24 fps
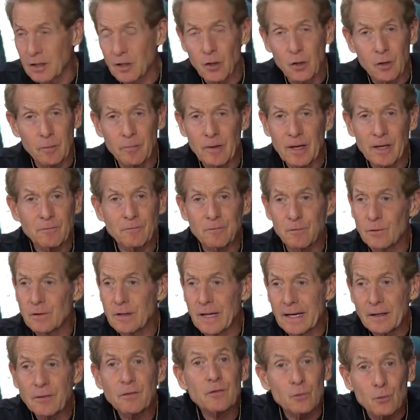to bed for
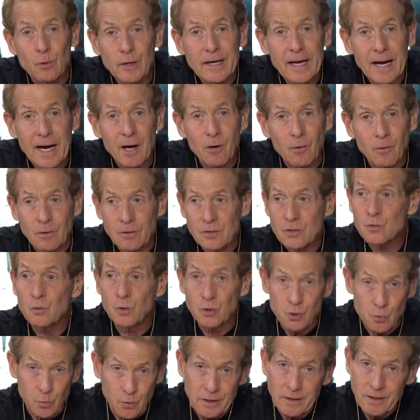like 3 hours,
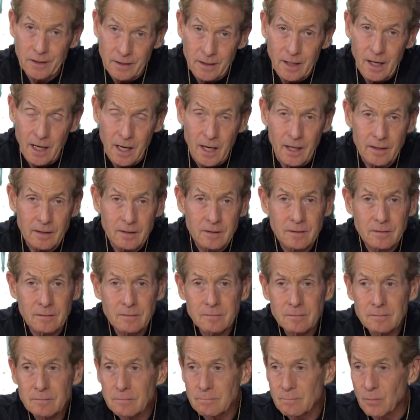which we did not.
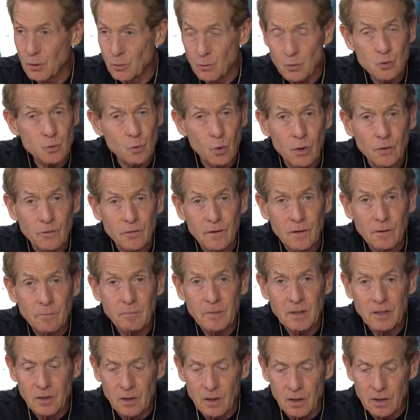But it was worth it
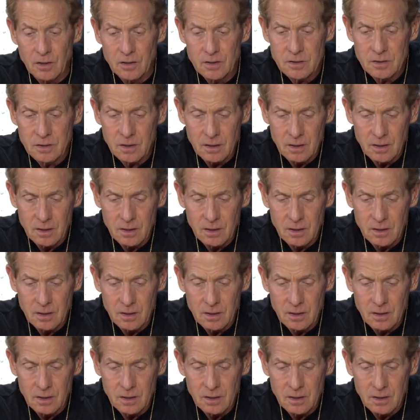because